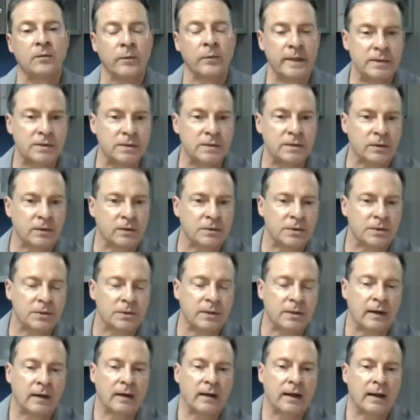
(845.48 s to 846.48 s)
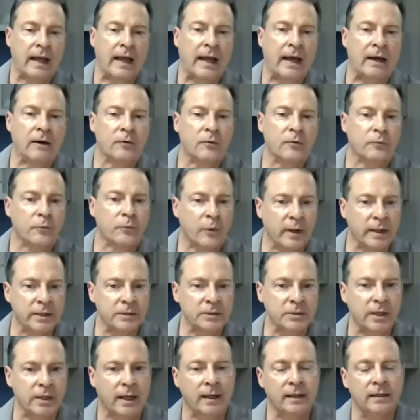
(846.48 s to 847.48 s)
research out of
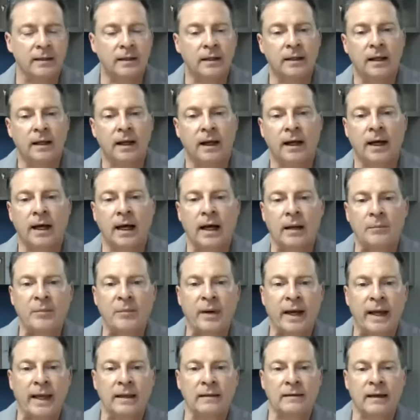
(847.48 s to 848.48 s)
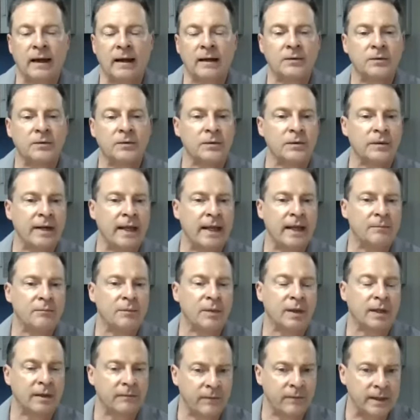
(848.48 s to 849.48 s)
Russia by a doctor
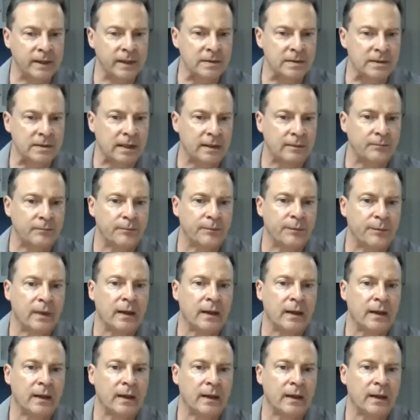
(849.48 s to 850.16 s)
named Kavinsin,